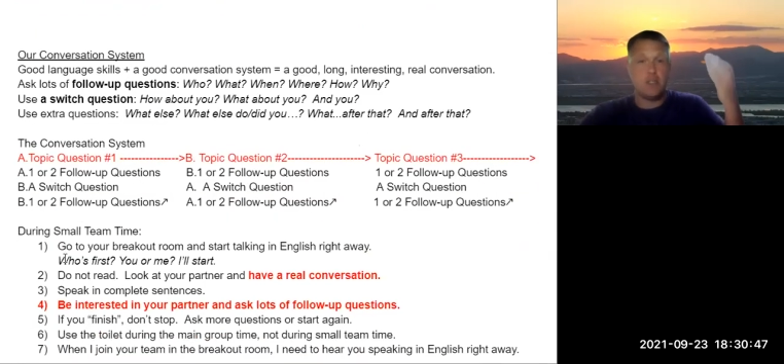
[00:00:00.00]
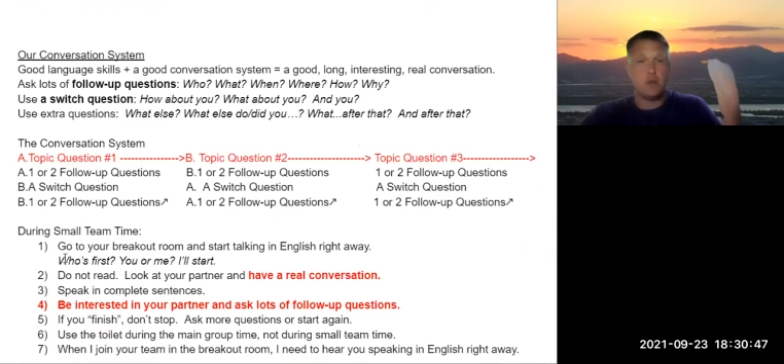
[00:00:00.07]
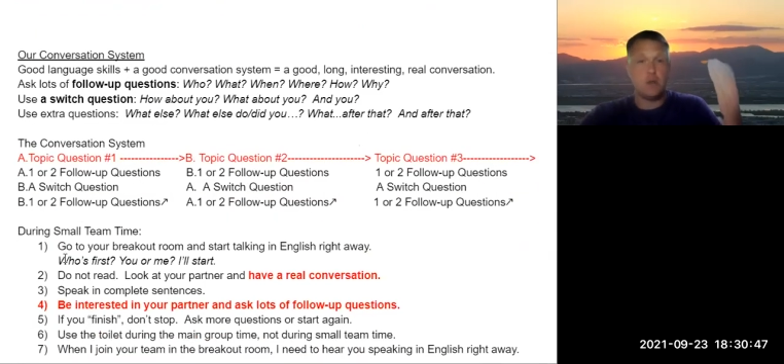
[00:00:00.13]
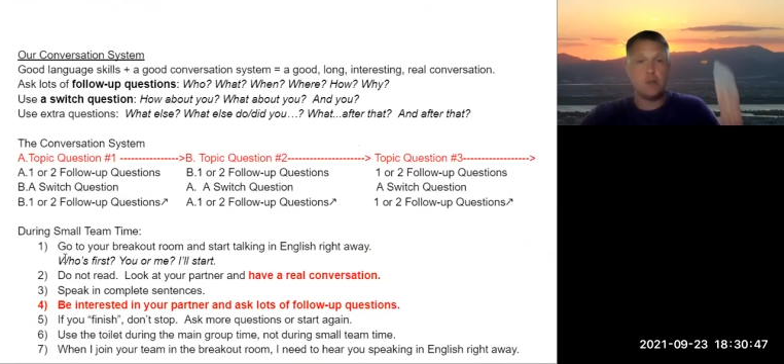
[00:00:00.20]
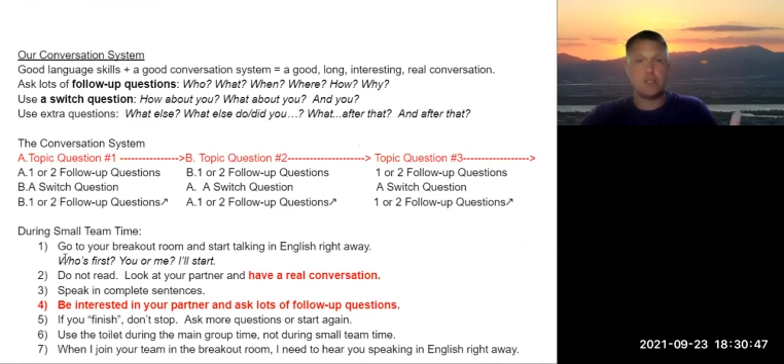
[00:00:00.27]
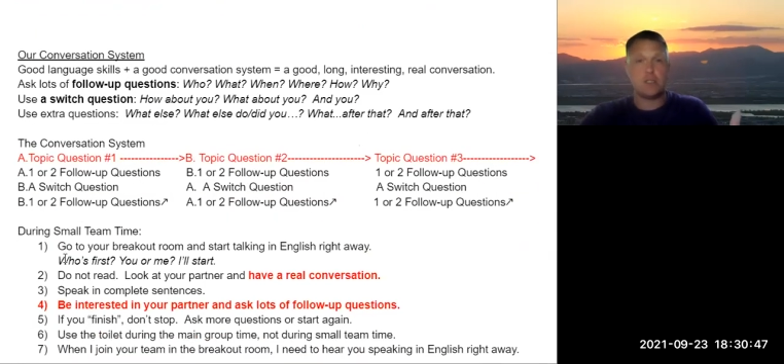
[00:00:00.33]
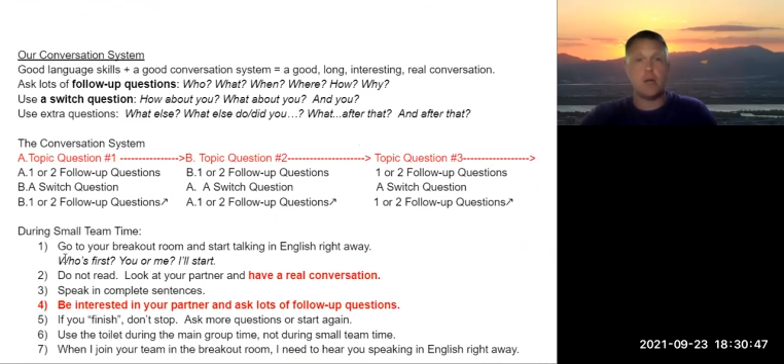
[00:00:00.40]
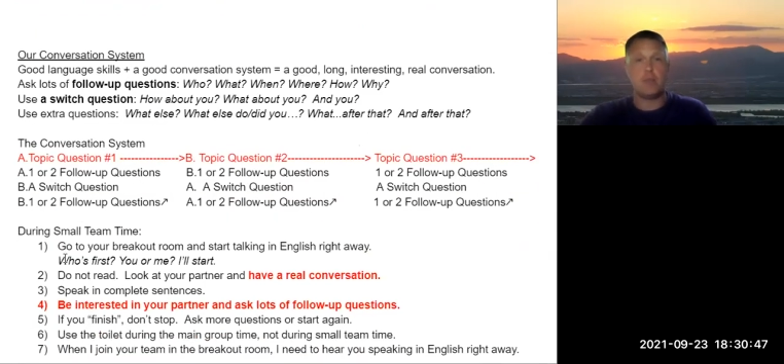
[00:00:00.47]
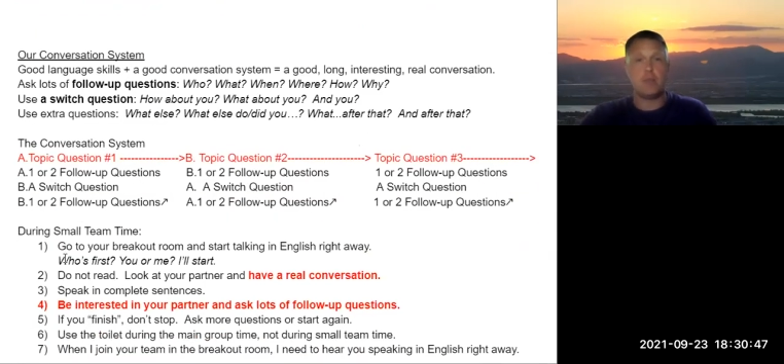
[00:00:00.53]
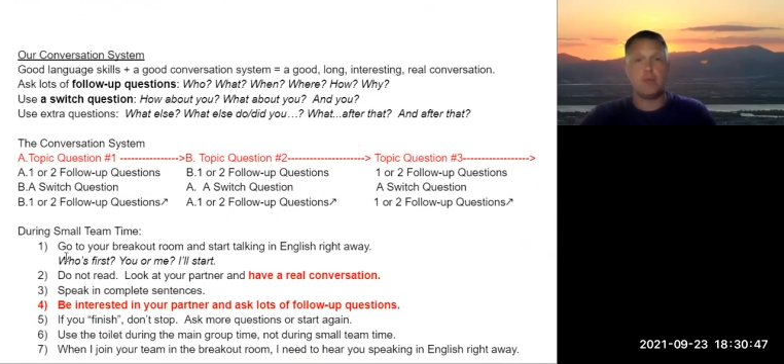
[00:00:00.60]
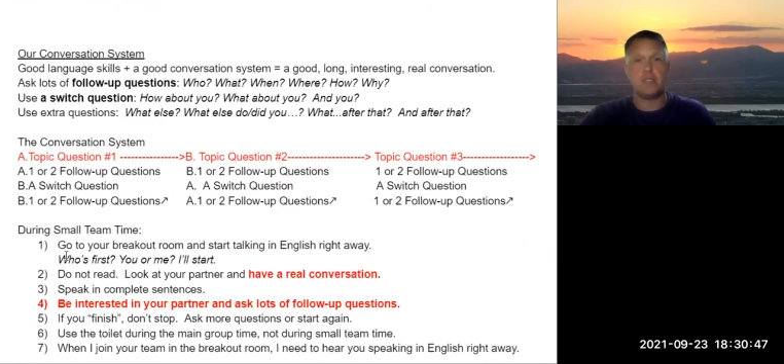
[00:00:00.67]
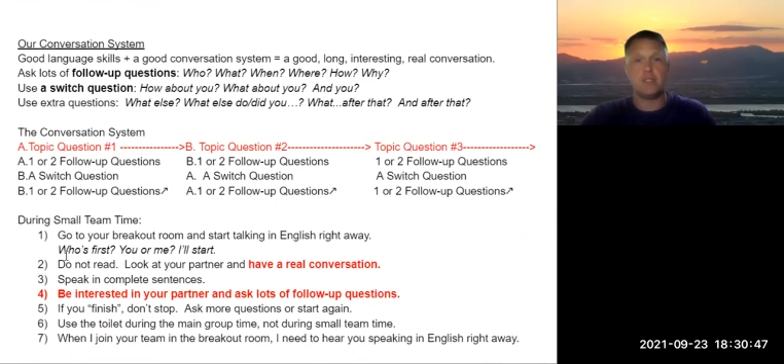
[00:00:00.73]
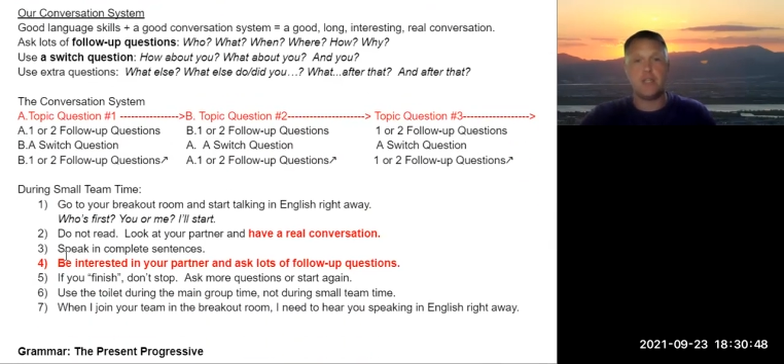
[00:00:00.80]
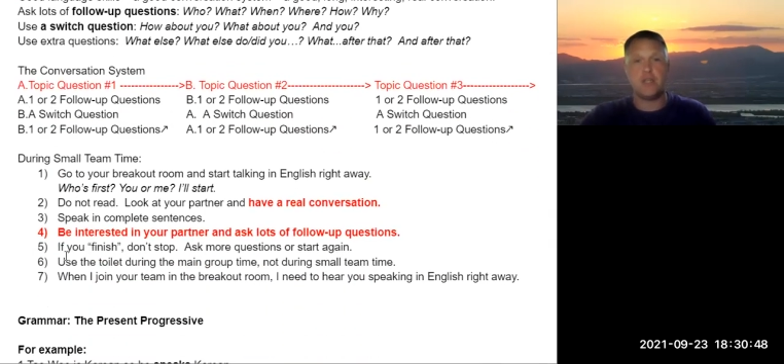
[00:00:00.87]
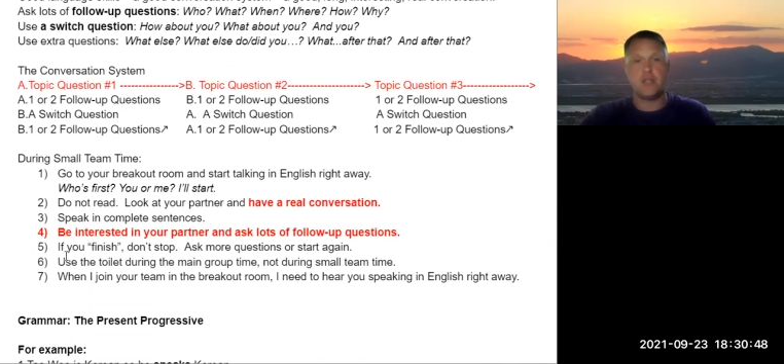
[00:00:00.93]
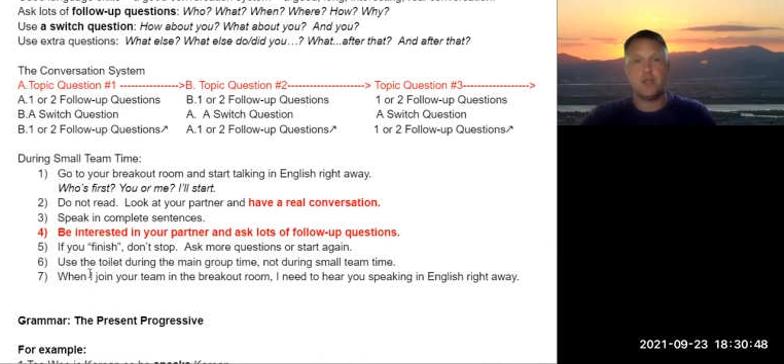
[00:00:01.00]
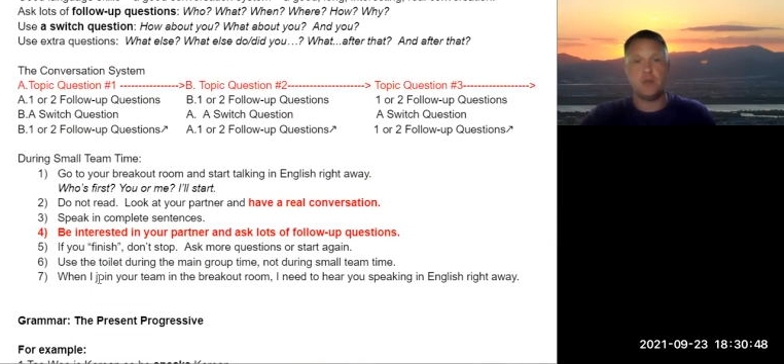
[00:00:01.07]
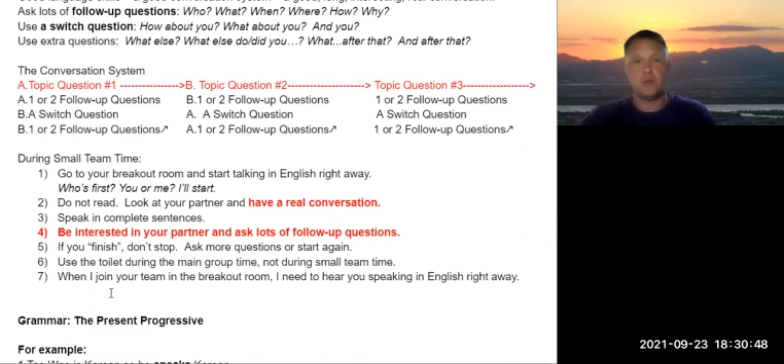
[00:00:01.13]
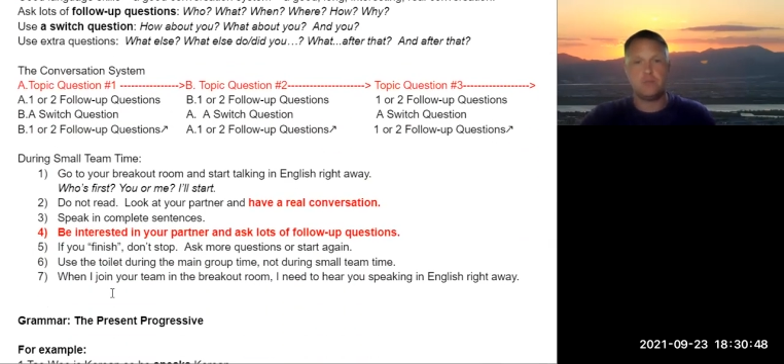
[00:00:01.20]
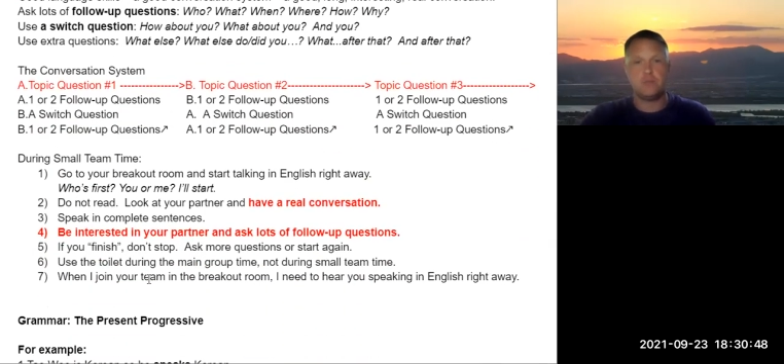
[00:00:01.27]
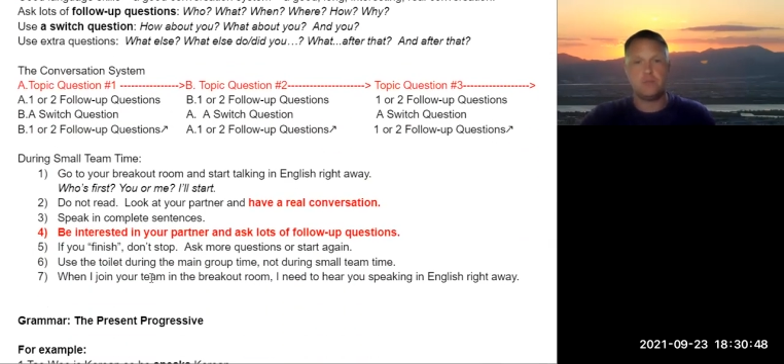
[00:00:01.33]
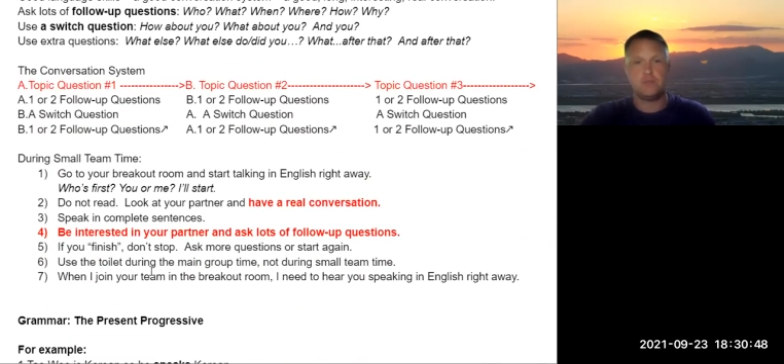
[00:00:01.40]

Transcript: don't stop. Continue.